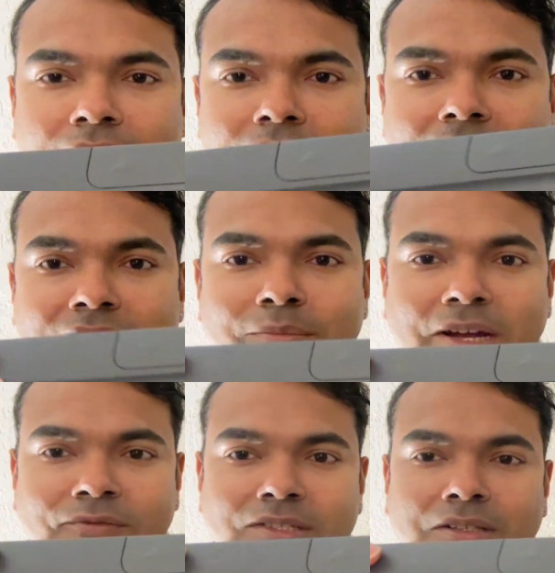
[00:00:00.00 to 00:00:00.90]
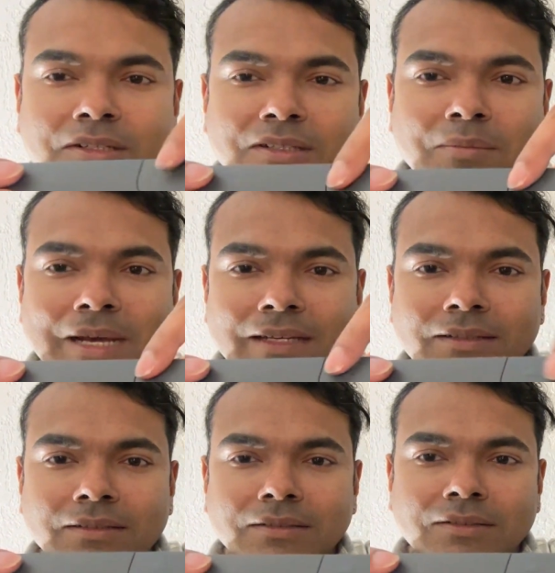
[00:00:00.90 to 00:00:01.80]
It has a battery slot at the back,
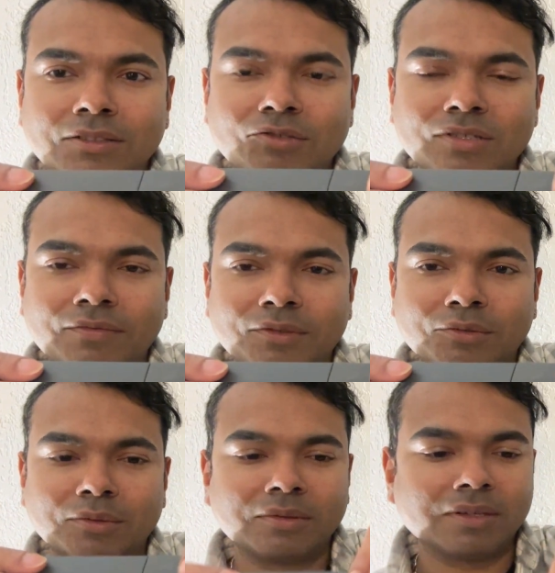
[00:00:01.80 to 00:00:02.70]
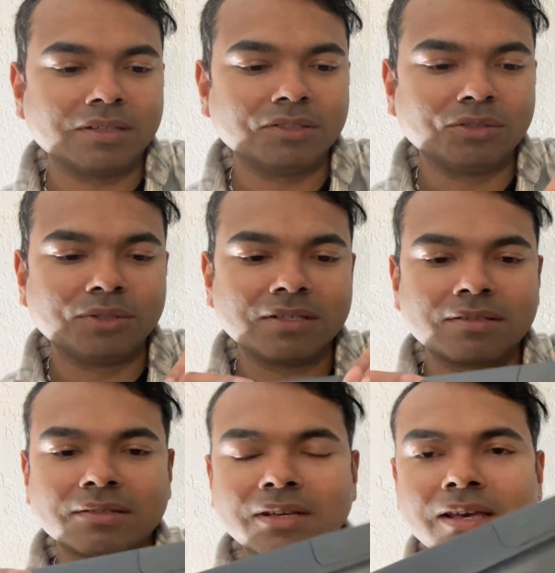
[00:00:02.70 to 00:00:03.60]
so you just have to undo
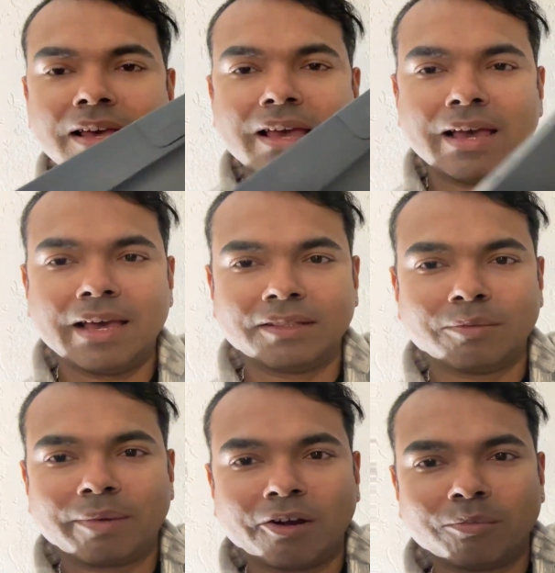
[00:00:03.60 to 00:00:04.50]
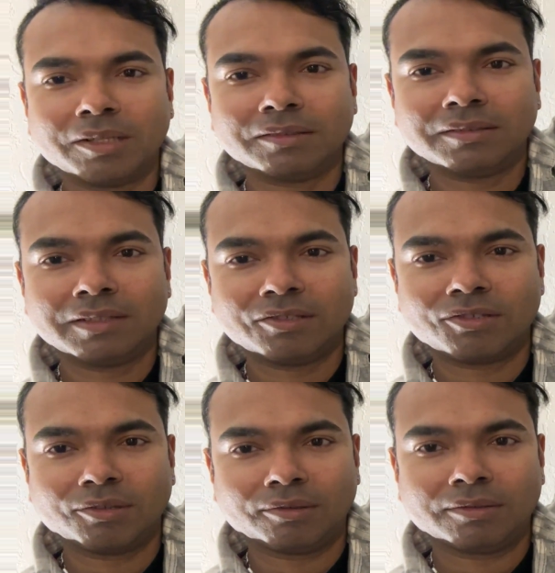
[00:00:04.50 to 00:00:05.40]
this and the power button is
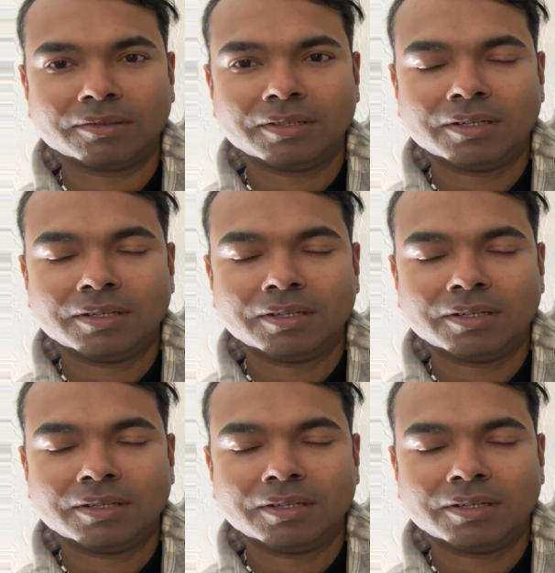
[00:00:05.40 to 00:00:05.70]
here.